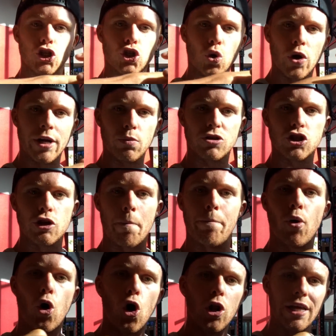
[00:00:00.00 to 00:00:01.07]
the joint, which is a
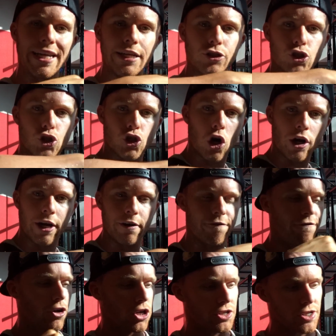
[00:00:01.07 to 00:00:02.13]
ball in socket,
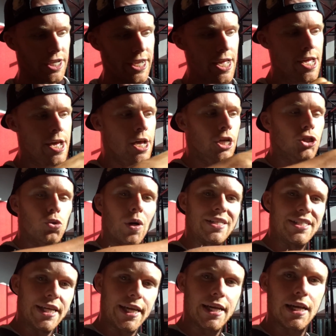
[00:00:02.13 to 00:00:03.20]
firstly, to
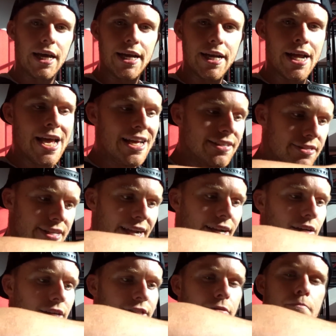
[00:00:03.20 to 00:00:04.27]
articulate,
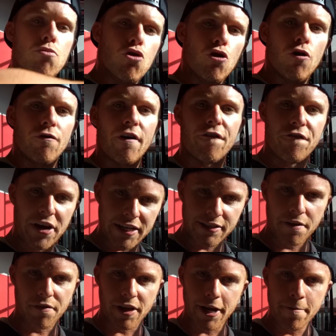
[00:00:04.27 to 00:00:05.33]
secondly, to move
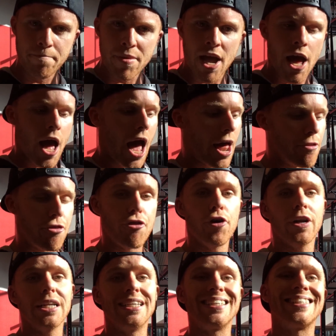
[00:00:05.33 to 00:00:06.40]
effectively, and
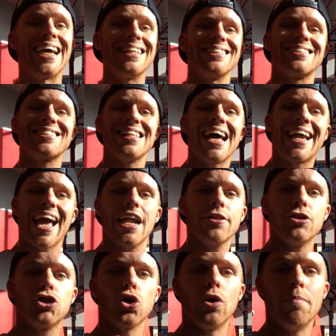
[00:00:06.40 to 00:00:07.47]
thirdly, to take the slack out
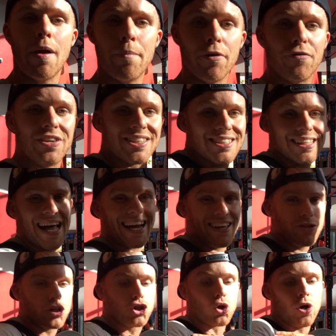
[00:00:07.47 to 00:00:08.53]
of the joint. Remember, if there's slack
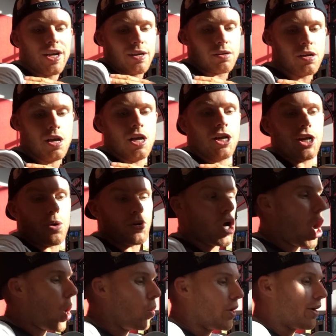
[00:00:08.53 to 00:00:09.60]
in the joint, when
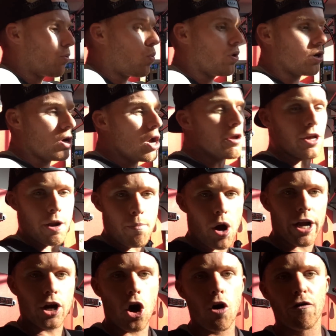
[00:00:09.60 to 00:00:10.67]
you're holding
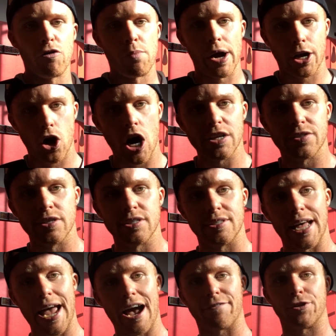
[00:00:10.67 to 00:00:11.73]
my goal for my guys is
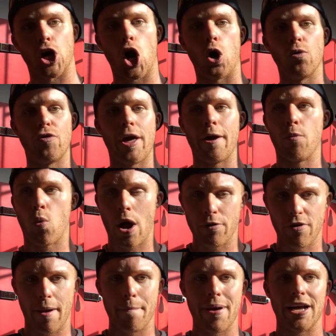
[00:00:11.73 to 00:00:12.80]
they have to hold their
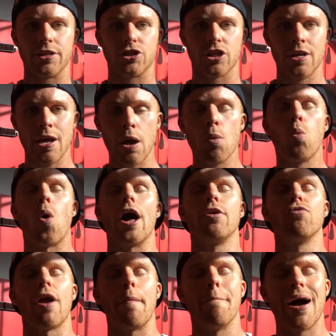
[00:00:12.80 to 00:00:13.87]
one rep
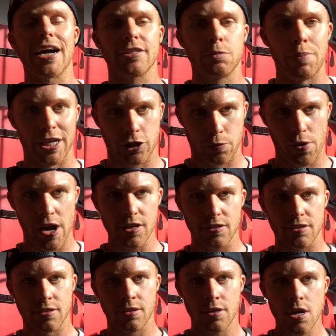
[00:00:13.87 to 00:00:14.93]
max bench
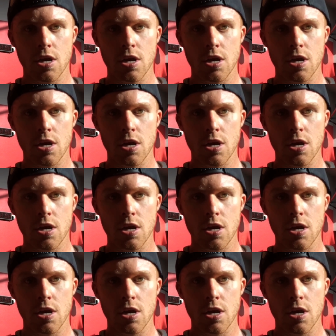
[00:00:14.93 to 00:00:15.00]
press.